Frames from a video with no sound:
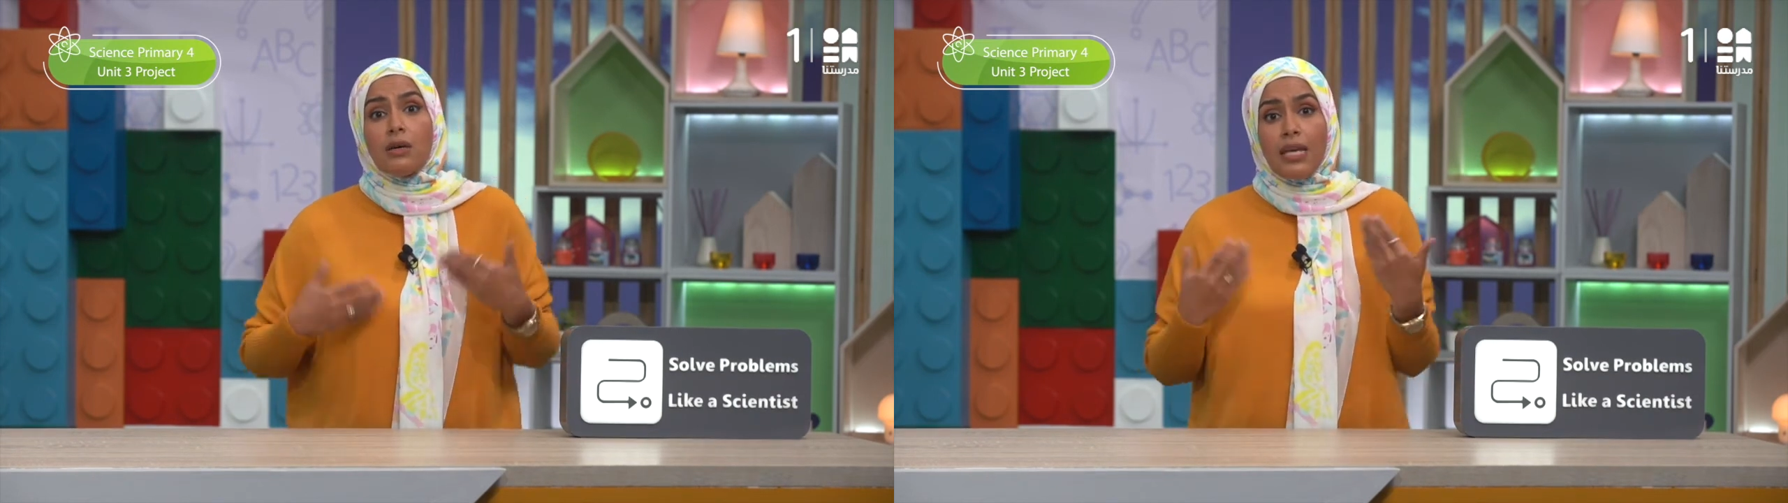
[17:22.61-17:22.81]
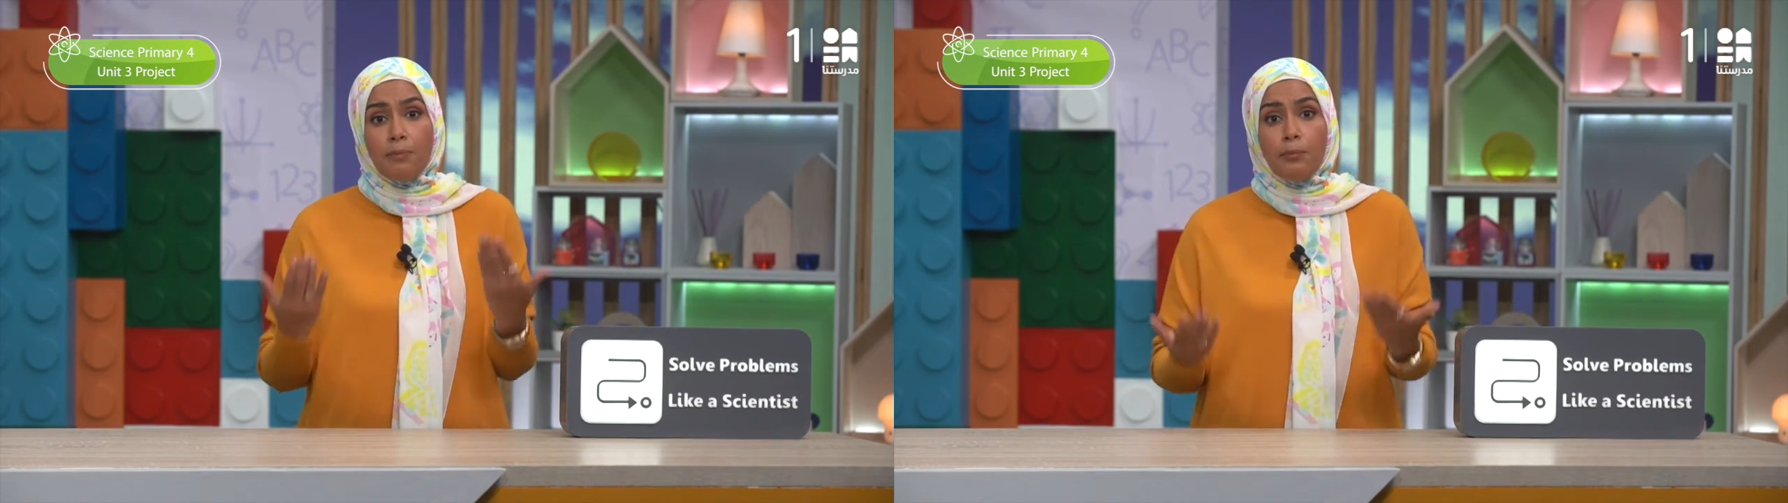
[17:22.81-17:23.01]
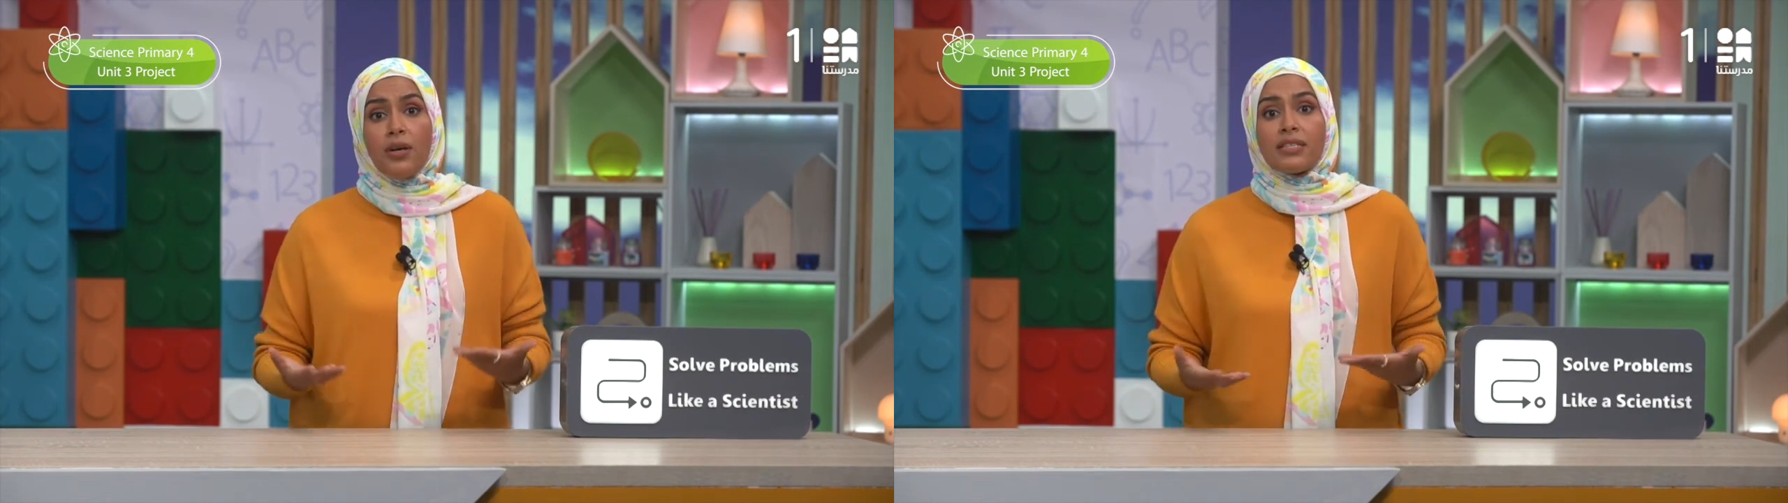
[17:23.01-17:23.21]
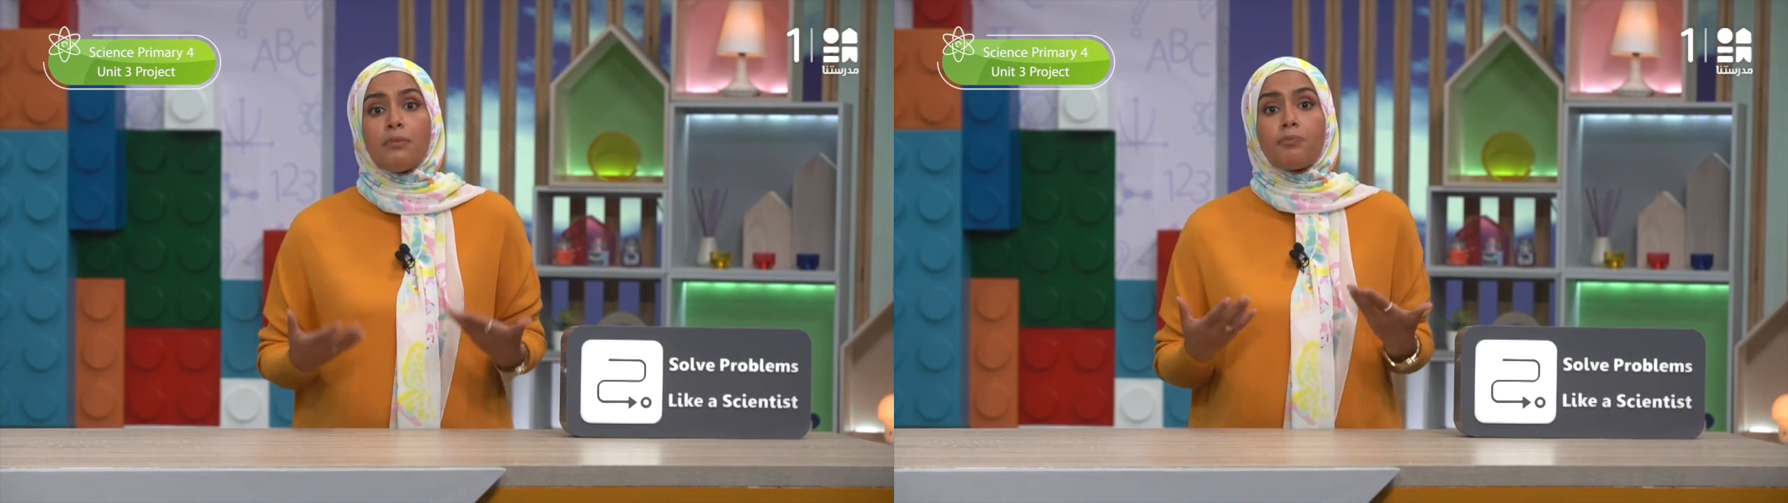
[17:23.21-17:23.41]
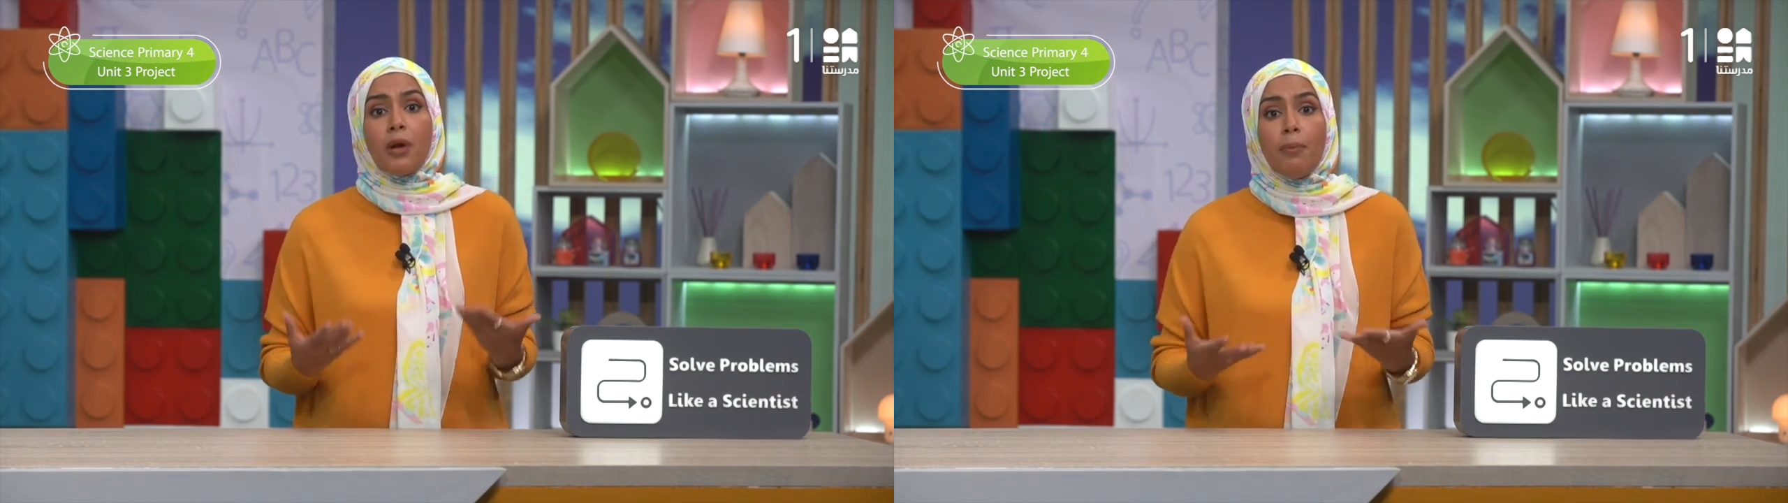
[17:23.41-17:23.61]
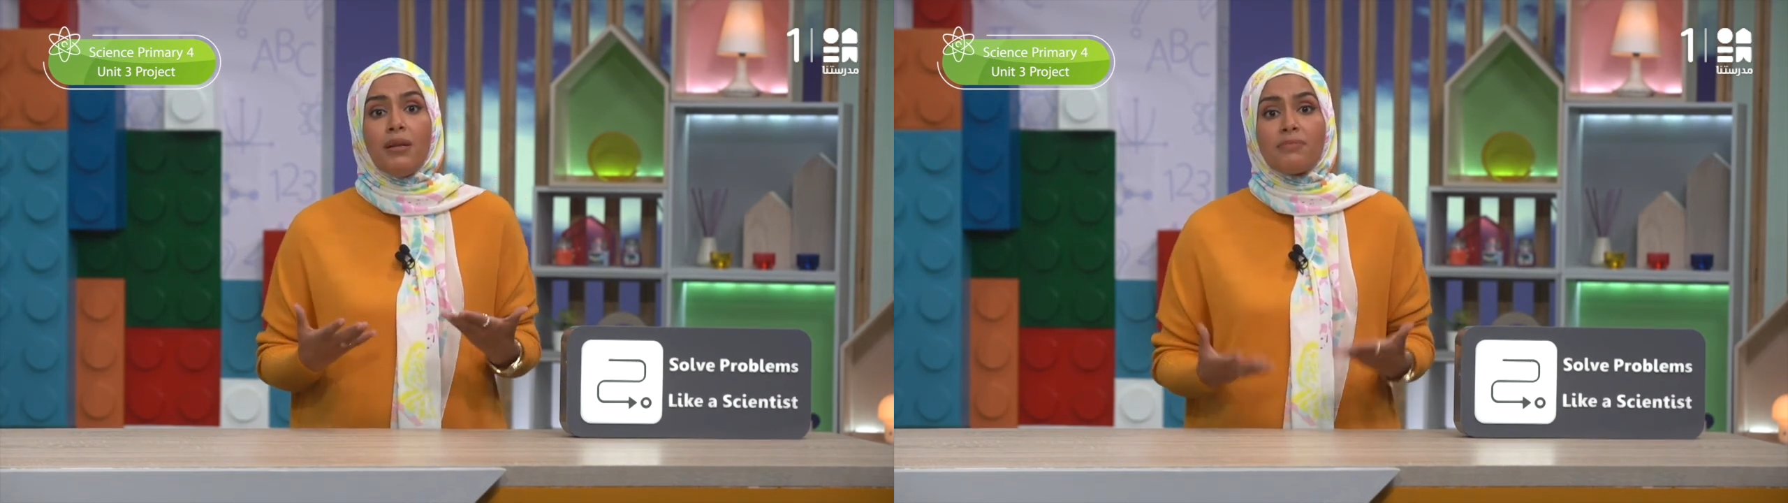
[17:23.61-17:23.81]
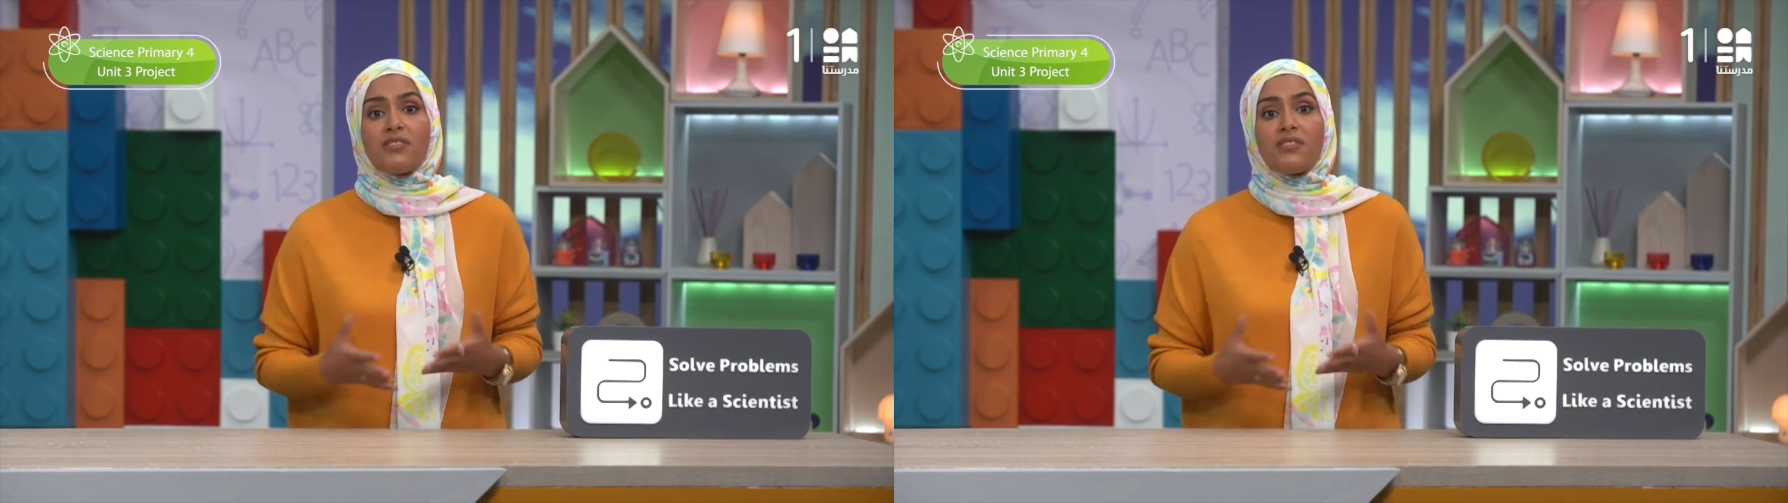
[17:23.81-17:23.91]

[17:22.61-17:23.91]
important problems